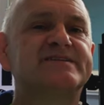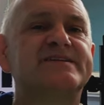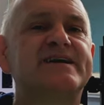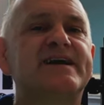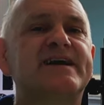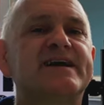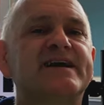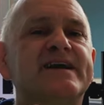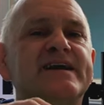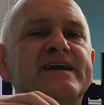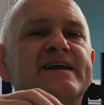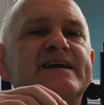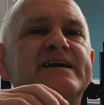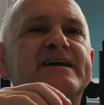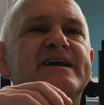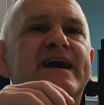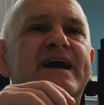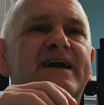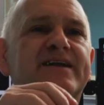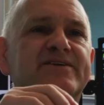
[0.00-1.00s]
night.
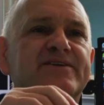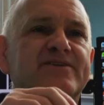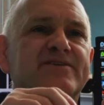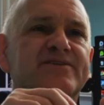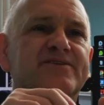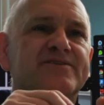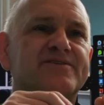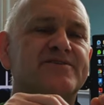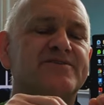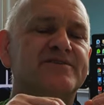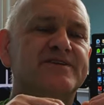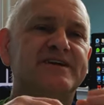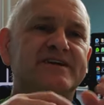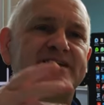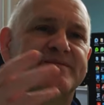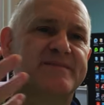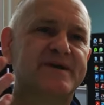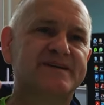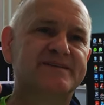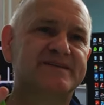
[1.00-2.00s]
And also you'd
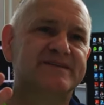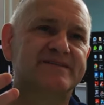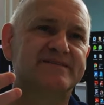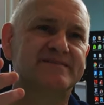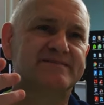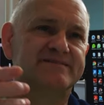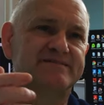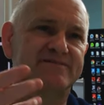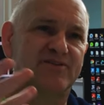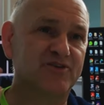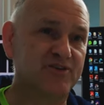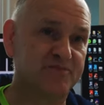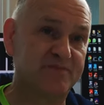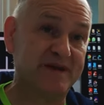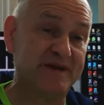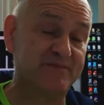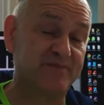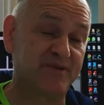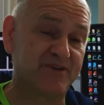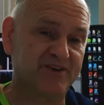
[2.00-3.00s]
imagine other
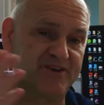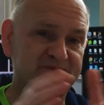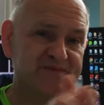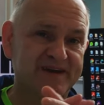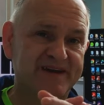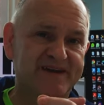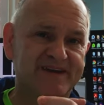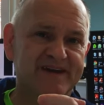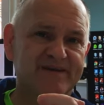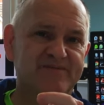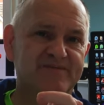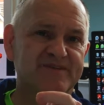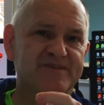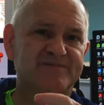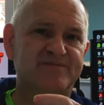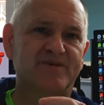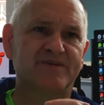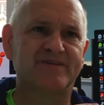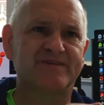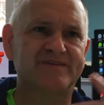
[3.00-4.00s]
people are going to make cameras.
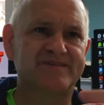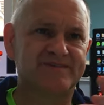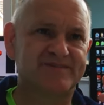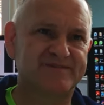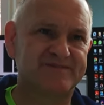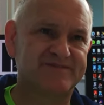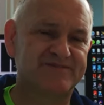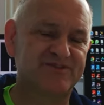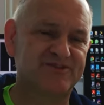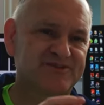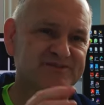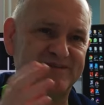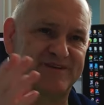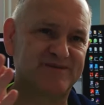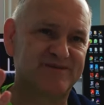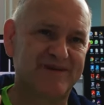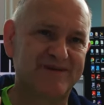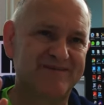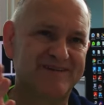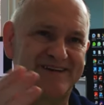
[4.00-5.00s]
But as uh, Joshua
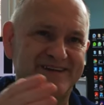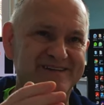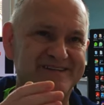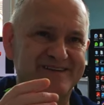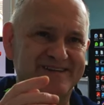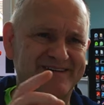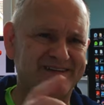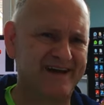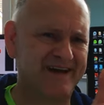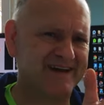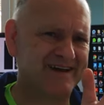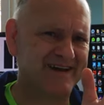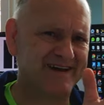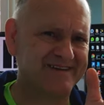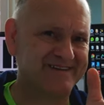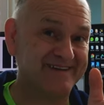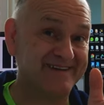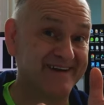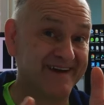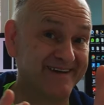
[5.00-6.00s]
quite rightly said, I can't
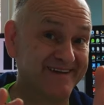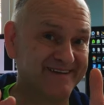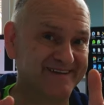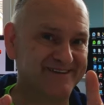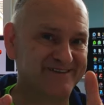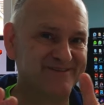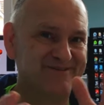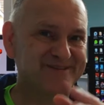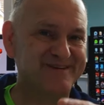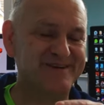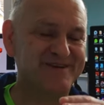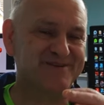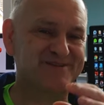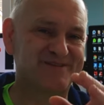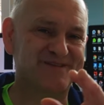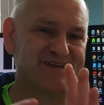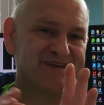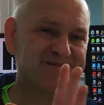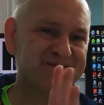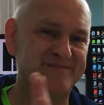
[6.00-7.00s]
see Caddx doing it because
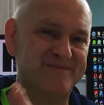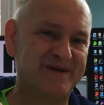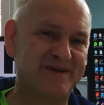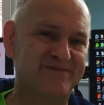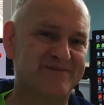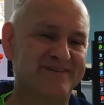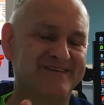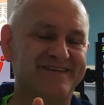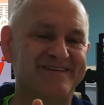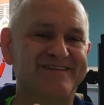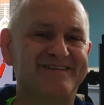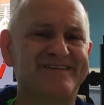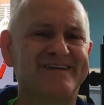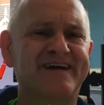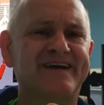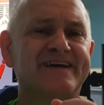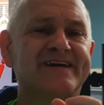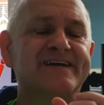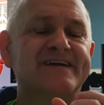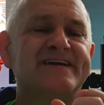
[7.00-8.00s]
they're in bed with
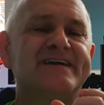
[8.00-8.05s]
DJI.